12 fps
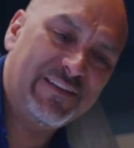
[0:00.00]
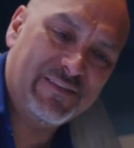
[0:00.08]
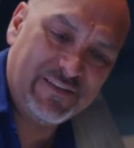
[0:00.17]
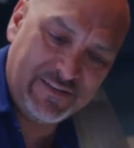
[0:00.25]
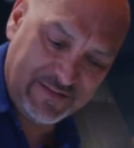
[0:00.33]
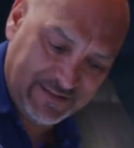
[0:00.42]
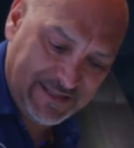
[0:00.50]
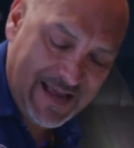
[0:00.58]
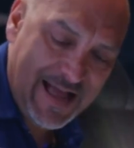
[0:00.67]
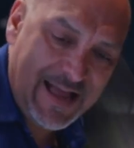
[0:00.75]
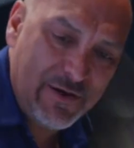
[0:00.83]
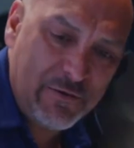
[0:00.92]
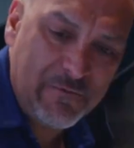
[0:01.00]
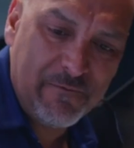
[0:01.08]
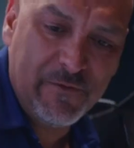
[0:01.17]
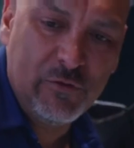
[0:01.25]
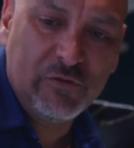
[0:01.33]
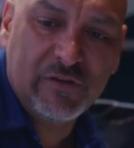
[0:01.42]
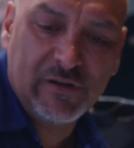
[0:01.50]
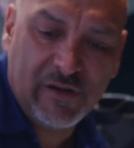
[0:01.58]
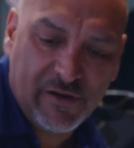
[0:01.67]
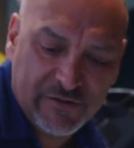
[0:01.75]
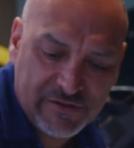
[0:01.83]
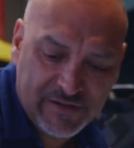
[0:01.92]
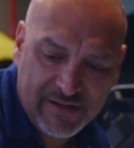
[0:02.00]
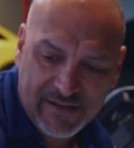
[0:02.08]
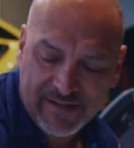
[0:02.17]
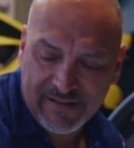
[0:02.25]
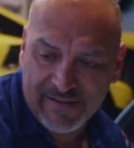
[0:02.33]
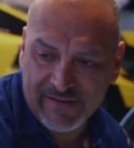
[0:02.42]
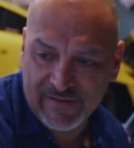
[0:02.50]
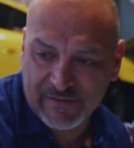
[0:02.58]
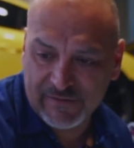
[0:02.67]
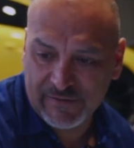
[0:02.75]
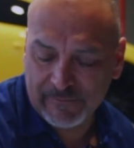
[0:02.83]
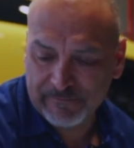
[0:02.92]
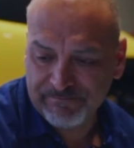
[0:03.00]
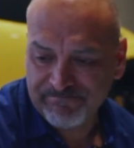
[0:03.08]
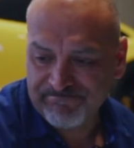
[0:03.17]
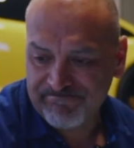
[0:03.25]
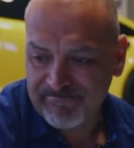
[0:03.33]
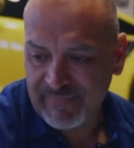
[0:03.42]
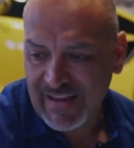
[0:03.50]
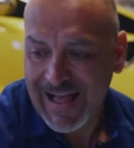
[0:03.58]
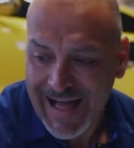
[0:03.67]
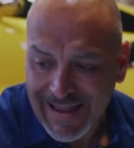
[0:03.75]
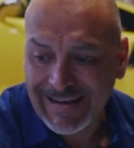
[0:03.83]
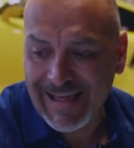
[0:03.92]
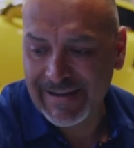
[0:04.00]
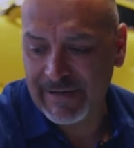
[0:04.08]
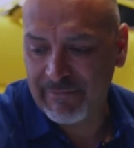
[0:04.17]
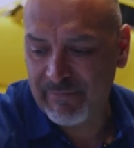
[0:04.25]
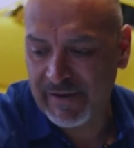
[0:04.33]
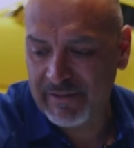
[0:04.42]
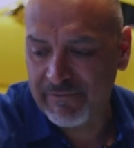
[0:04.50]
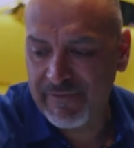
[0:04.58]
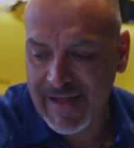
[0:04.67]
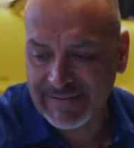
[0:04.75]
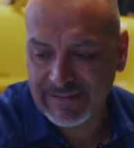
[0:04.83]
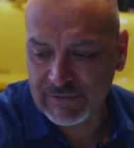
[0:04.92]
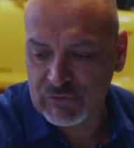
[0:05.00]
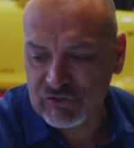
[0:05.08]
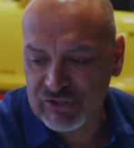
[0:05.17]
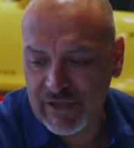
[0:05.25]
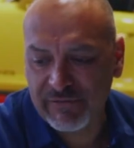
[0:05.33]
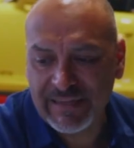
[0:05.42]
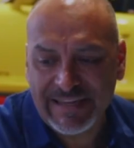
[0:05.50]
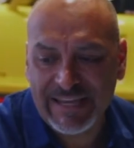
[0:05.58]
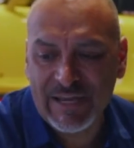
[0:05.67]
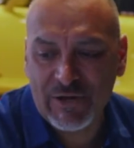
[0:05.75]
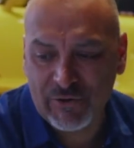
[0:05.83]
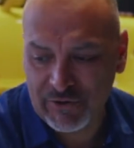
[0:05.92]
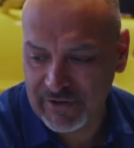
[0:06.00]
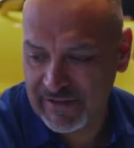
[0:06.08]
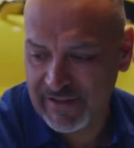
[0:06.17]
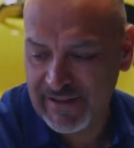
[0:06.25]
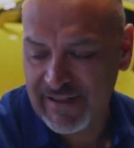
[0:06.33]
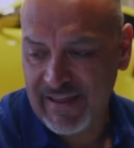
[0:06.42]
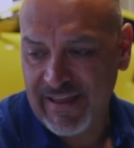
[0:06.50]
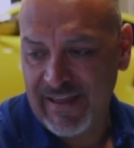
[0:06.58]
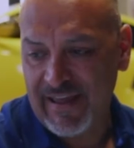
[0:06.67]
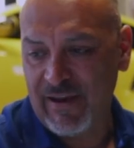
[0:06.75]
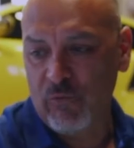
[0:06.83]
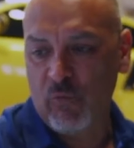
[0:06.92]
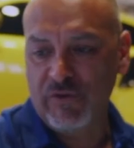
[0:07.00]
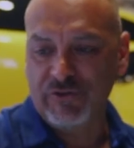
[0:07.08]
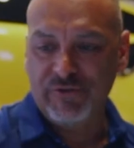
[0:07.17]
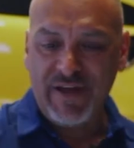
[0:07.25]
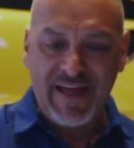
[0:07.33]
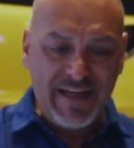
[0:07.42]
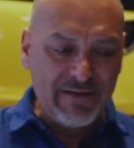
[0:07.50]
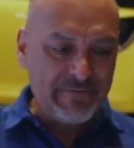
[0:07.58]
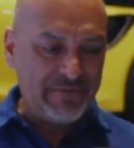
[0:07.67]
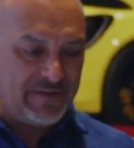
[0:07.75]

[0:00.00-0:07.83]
this entire fuselage is highlighted by the fact that there's nothing here. And what you have